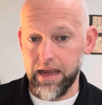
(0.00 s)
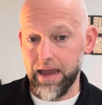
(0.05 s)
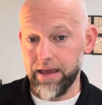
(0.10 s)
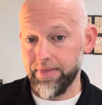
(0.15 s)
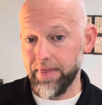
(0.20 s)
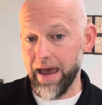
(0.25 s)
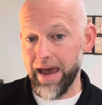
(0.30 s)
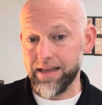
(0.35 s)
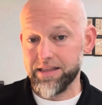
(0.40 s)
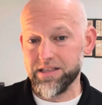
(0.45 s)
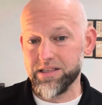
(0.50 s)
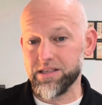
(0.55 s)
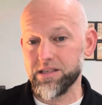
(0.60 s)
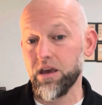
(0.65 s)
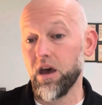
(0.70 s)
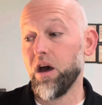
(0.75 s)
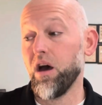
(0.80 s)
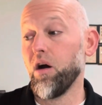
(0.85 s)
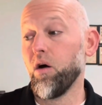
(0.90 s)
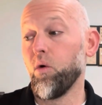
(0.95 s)
and that's
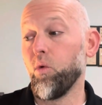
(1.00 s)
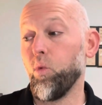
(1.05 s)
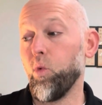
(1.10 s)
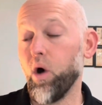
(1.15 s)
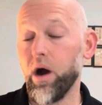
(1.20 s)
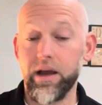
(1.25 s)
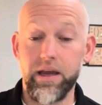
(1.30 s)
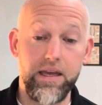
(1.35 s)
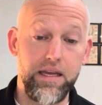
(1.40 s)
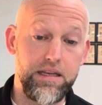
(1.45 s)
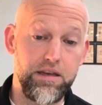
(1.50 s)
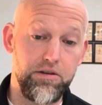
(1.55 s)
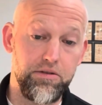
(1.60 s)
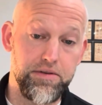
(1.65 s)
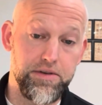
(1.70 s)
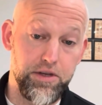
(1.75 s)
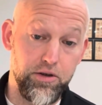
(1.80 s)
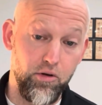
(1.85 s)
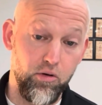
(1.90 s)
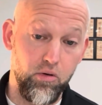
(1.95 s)
what can you
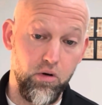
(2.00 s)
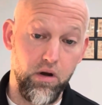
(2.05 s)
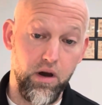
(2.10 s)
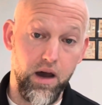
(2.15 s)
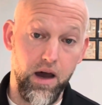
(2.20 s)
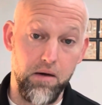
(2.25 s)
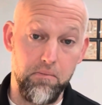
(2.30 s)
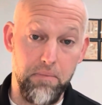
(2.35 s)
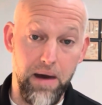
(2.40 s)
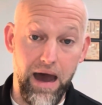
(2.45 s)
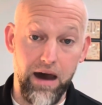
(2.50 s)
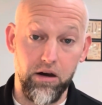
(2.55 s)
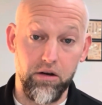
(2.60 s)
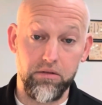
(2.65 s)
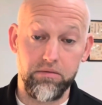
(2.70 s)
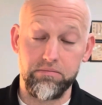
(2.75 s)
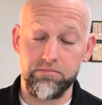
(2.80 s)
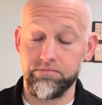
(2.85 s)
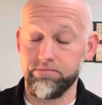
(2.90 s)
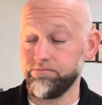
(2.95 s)
do
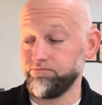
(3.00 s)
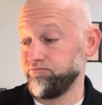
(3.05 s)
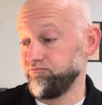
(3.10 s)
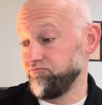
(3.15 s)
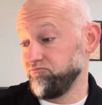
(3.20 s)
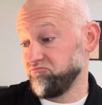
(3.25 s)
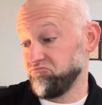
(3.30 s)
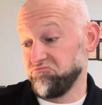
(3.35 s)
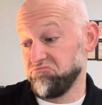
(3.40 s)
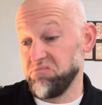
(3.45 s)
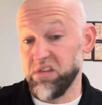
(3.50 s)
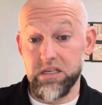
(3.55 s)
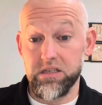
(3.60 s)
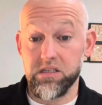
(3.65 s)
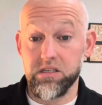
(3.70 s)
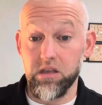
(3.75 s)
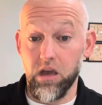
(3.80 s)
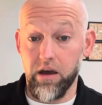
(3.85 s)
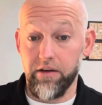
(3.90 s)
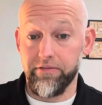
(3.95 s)
about this
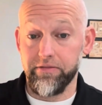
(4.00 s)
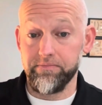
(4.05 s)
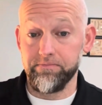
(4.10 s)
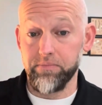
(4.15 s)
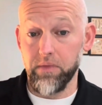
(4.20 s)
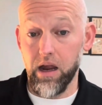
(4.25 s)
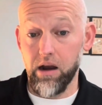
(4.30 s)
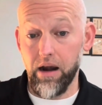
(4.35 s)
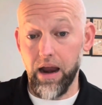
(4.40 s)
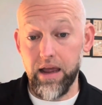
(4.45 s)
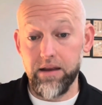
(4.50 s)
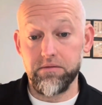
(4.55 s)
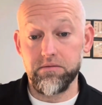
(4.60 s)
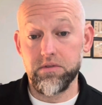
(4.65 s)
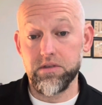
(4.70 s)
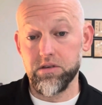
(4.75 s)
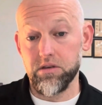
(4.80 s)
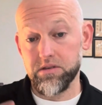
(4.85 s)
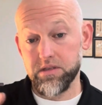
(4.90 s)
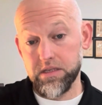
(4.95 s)
stuff. All right,
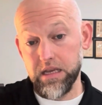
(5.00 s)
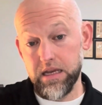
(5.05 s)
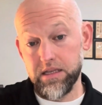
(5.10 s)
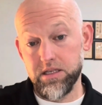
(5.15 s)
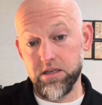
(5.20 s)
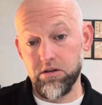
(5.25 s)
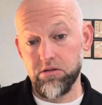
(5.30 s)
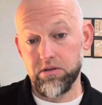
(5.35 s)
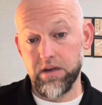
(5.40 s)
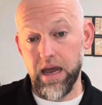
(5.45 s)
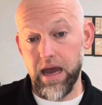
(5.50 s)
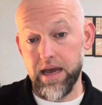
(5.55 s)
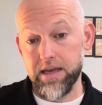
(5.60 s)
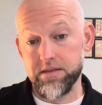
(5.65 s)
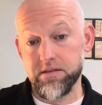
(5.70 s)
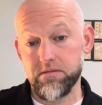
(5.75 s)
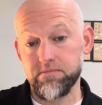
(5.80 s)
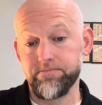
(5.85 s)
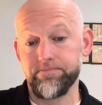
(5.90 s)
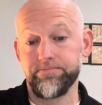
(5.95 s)
so stay tuned, guys.